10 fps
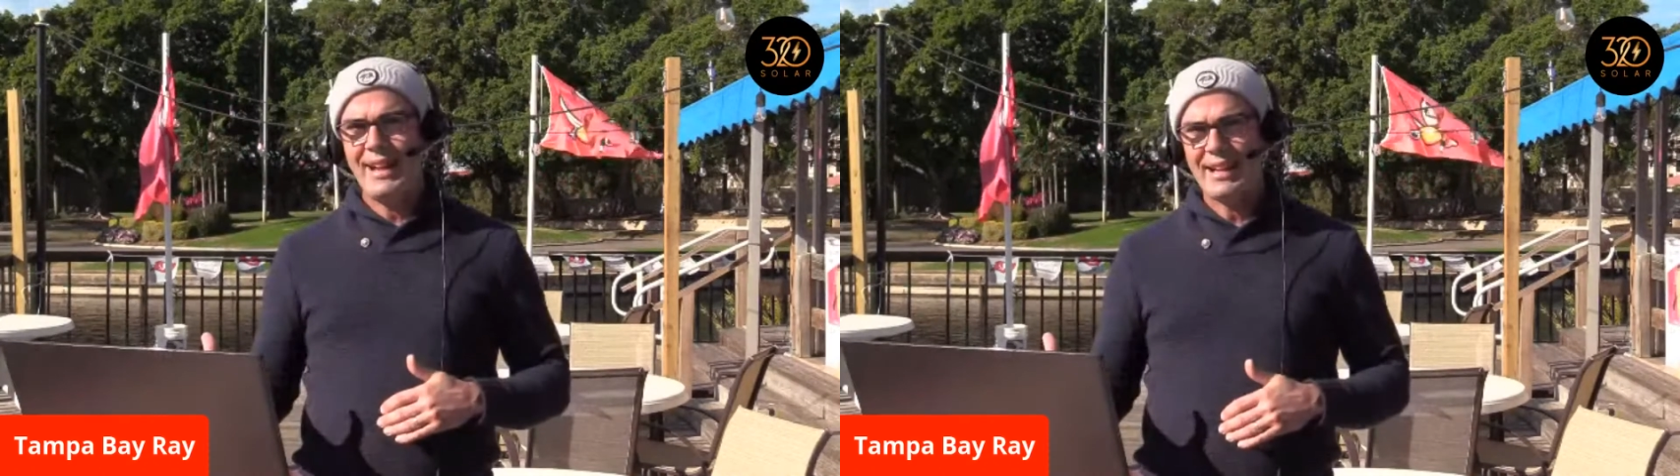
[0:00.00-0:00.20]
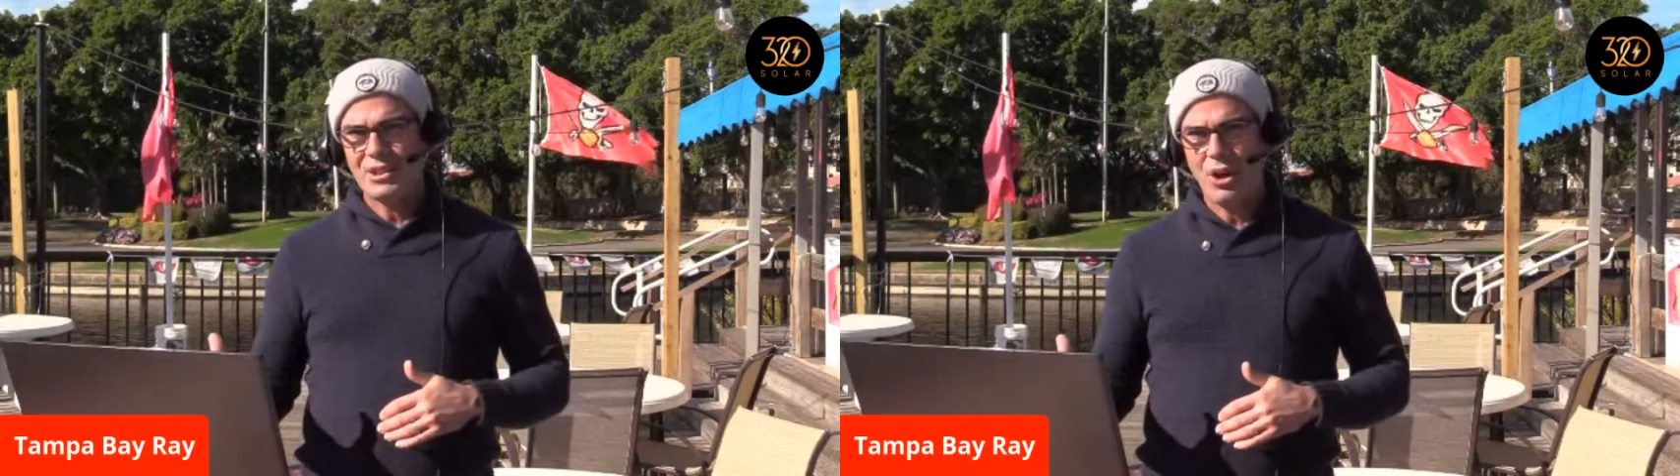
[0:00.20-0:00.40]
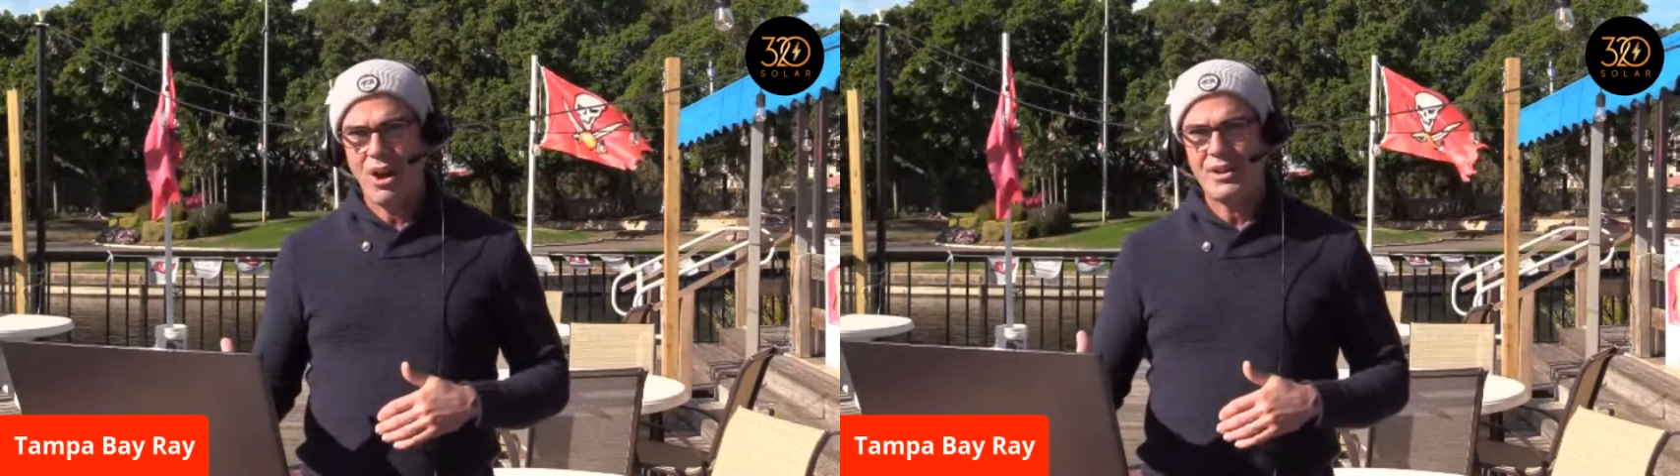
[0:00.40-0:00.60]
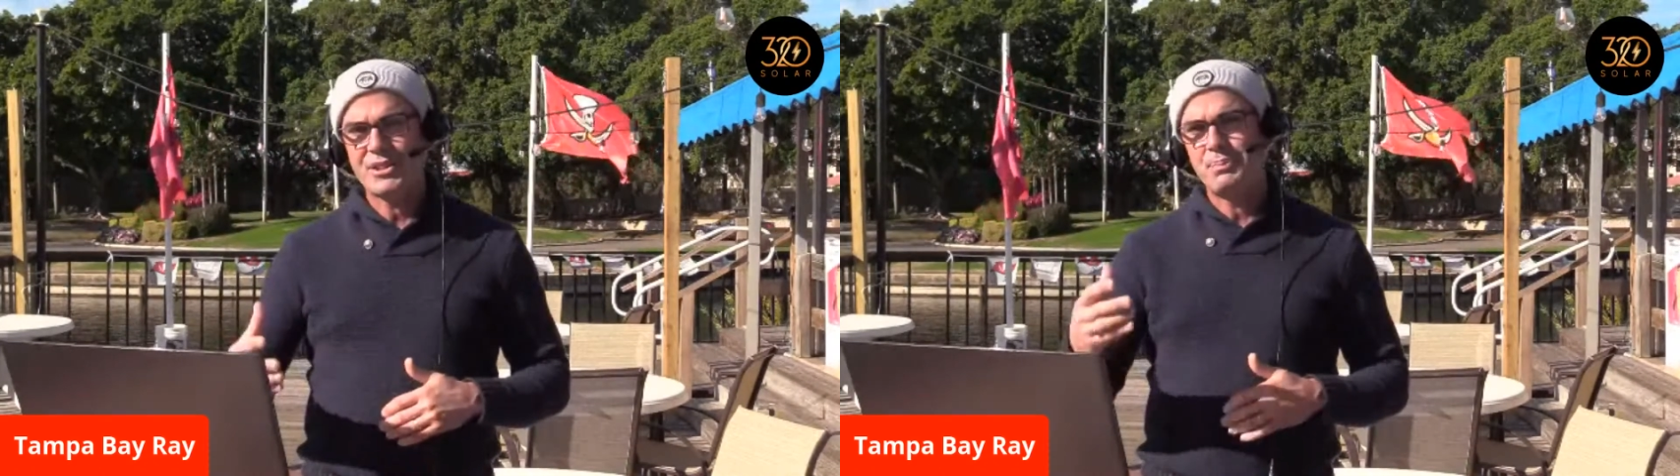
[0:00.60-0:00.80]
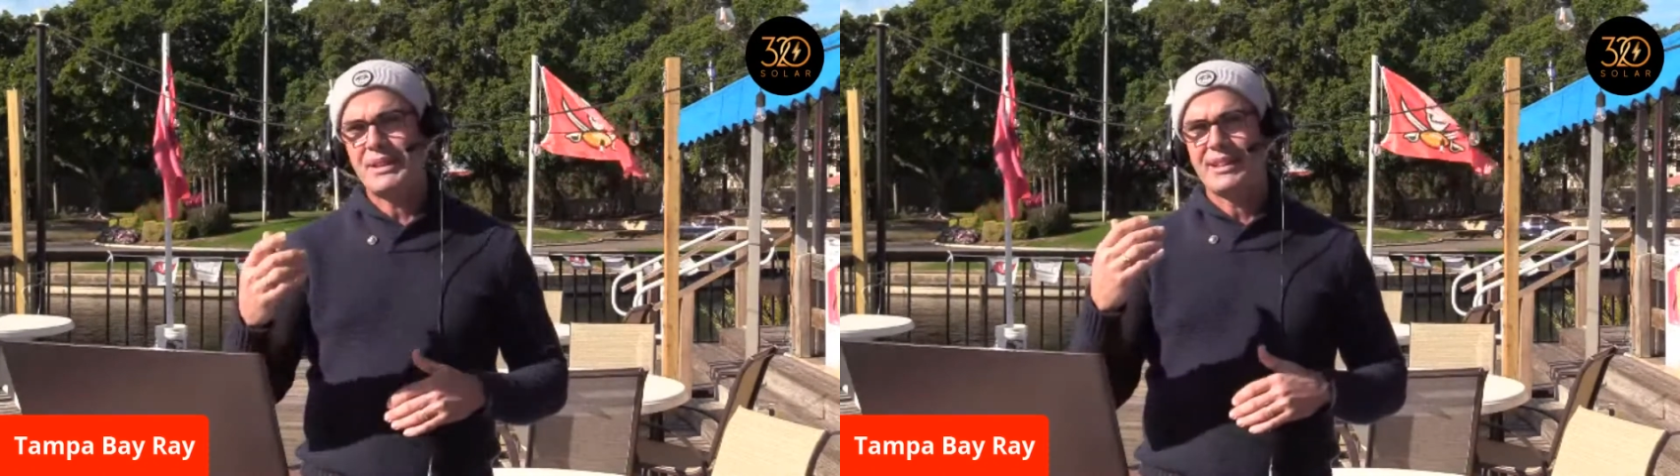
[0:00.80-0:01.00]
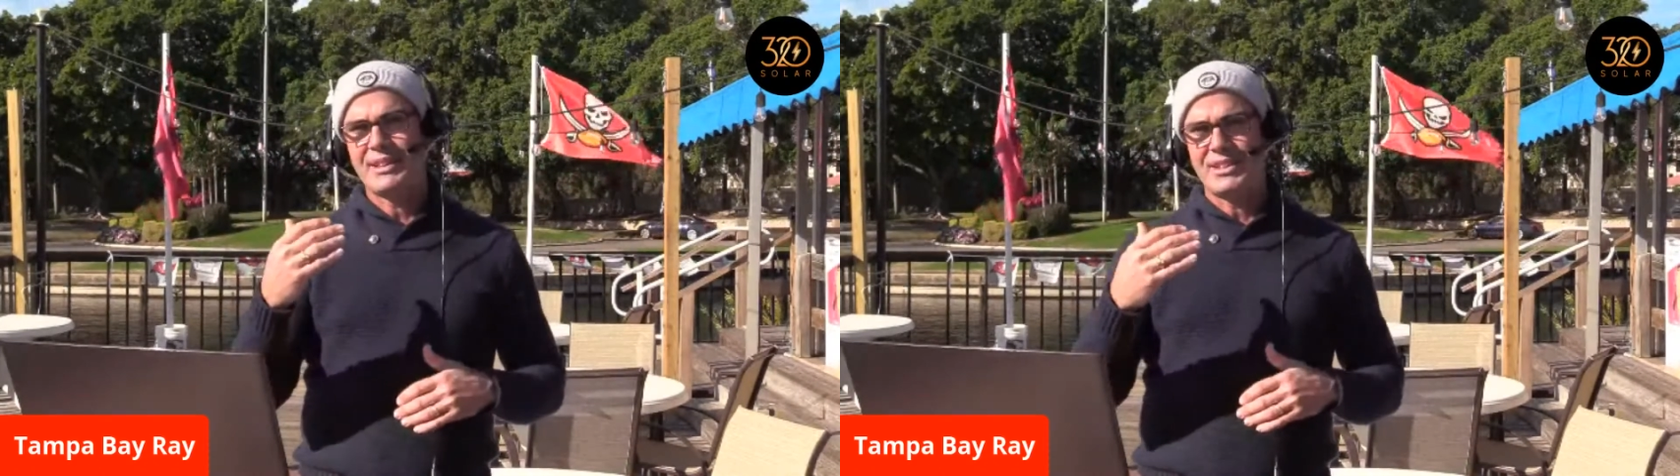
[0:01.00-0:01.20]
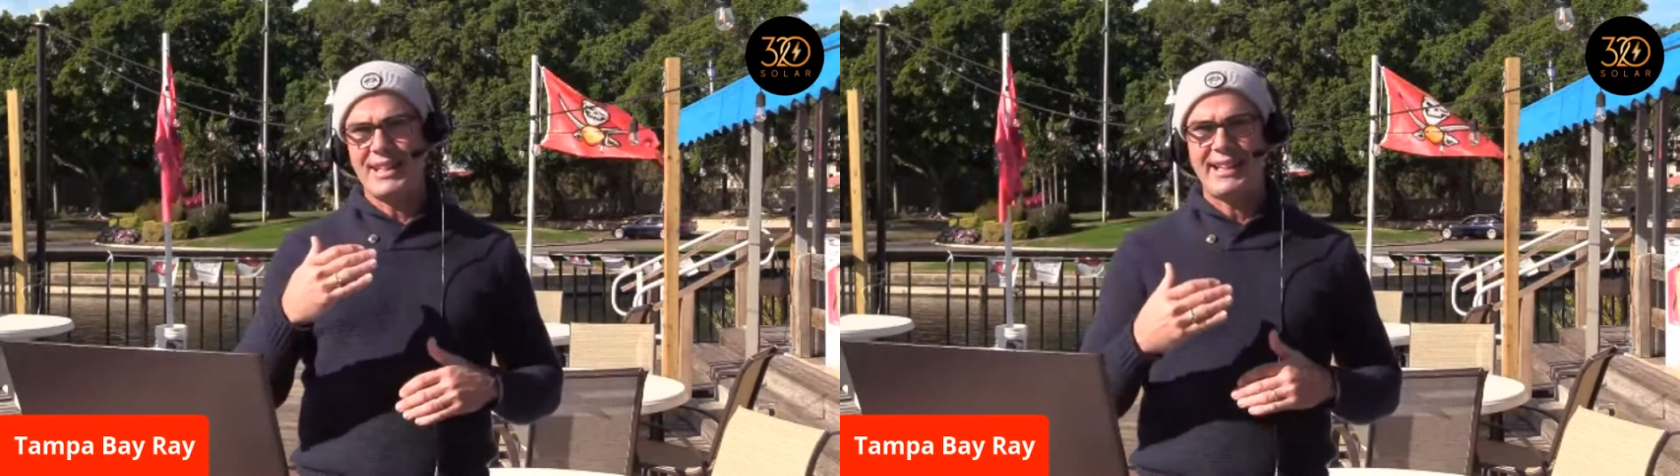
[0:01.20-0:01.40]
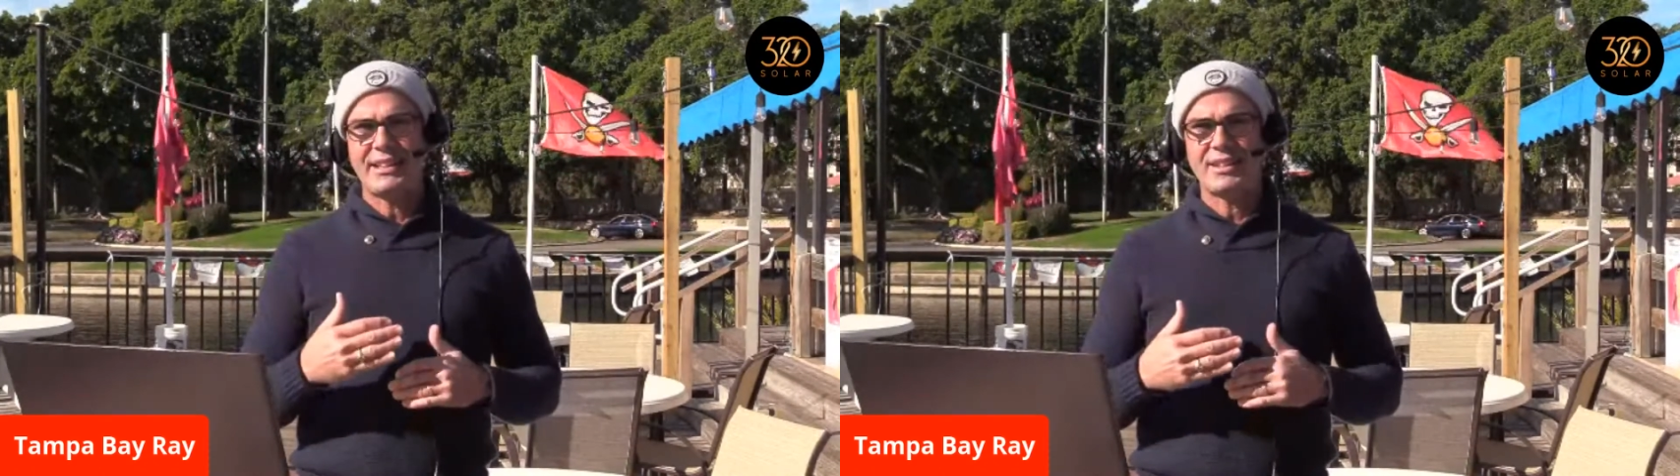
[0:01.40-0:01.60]
that toss because
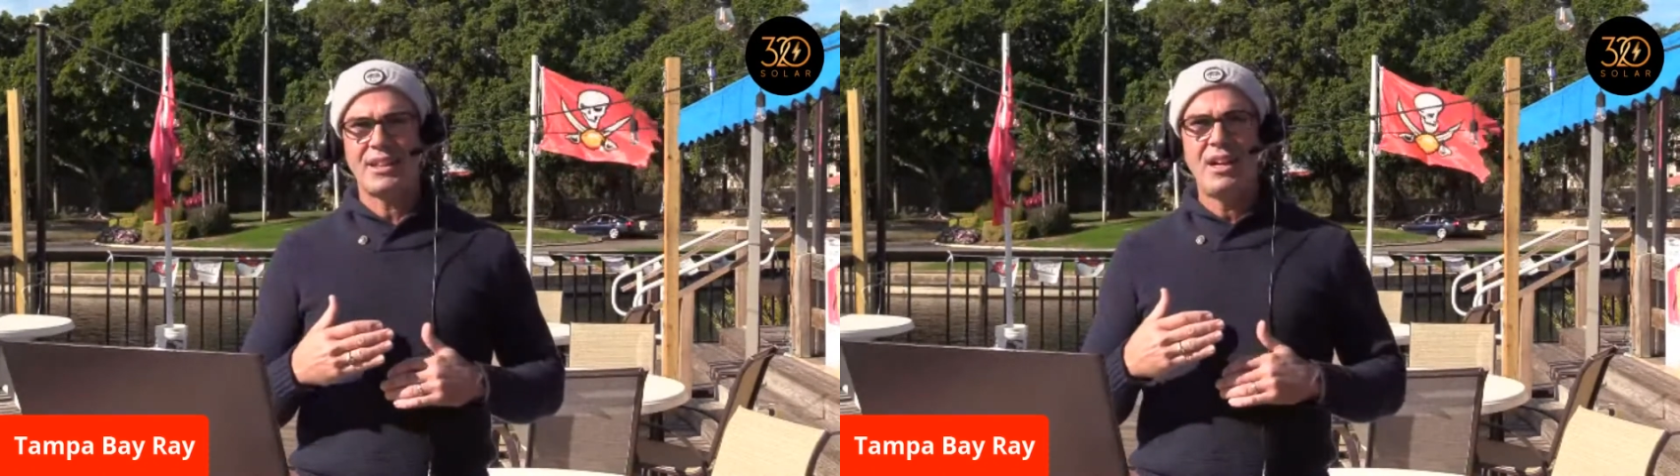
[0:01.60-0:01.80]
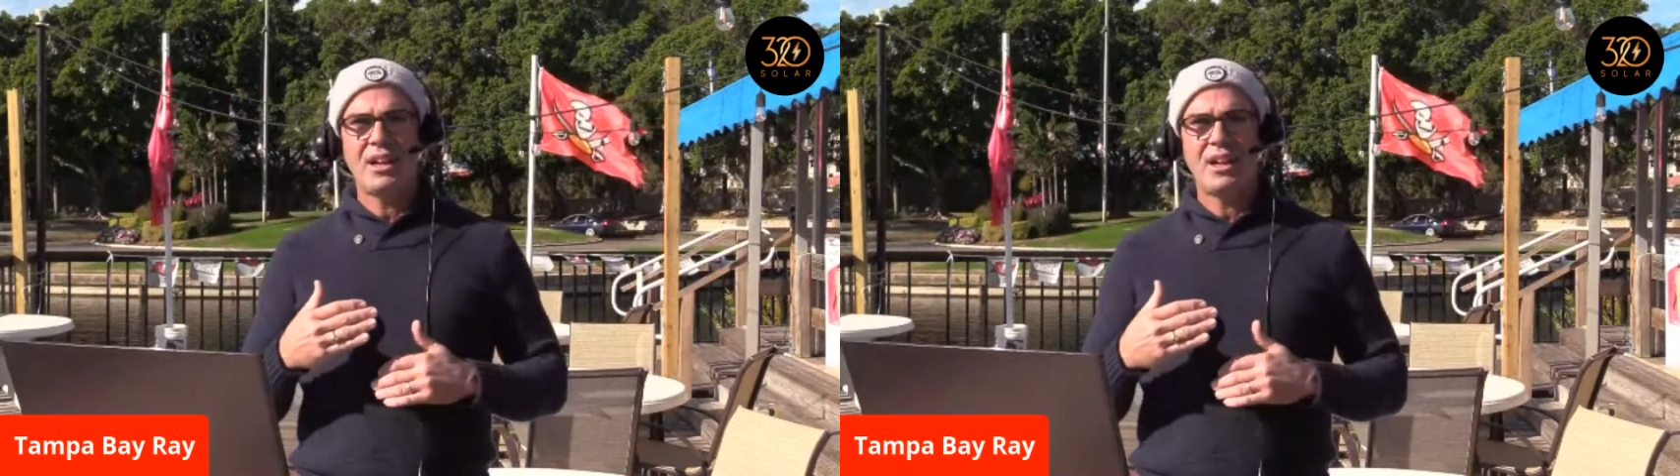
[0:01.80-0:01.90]
they get the